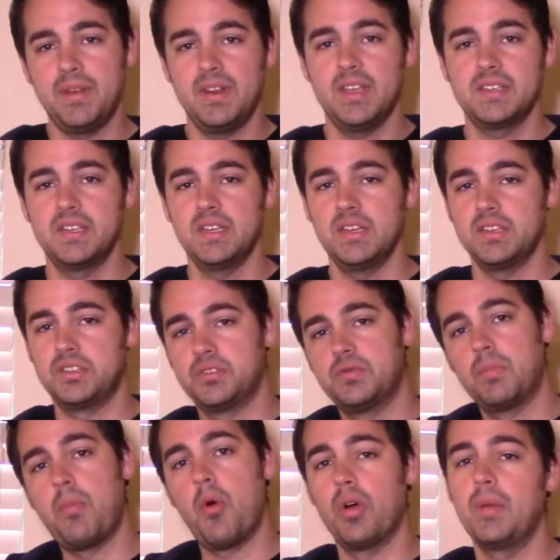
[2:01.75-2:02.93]
indexing is just
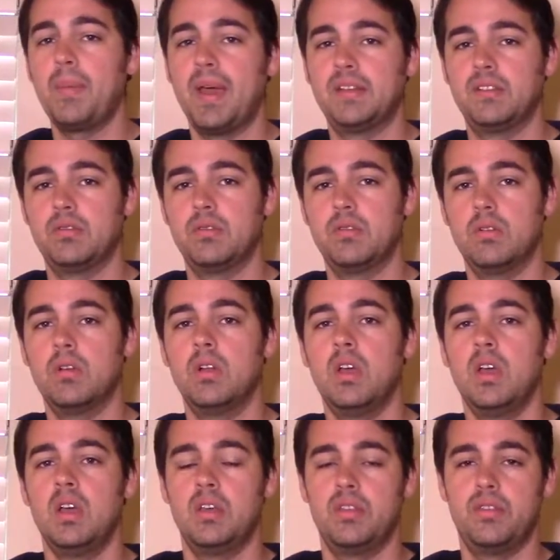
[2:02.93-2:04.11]
reporting back to Google
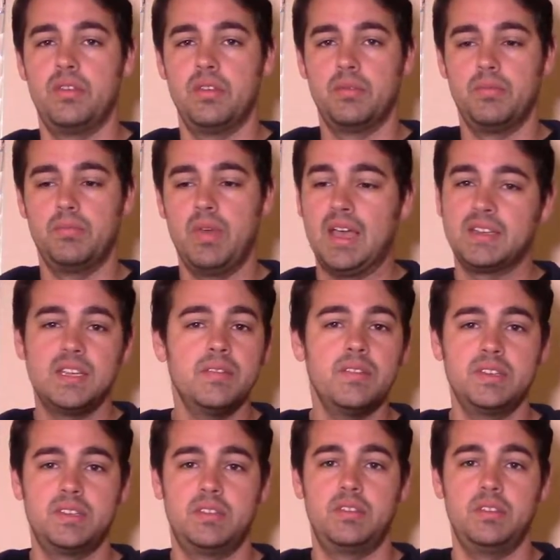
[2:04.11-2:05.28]
the
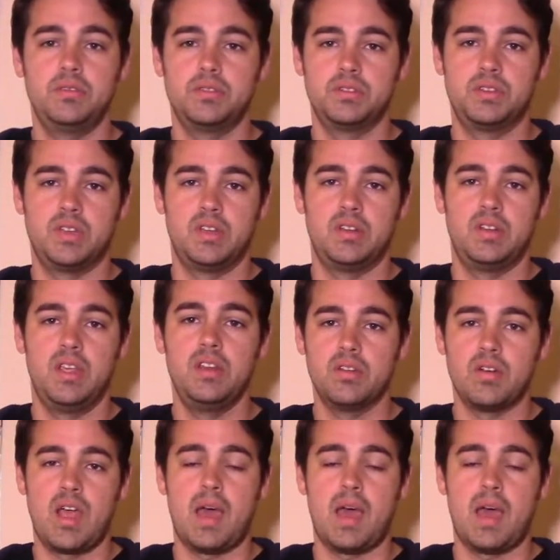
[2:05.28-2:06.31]
activities that the user's done in your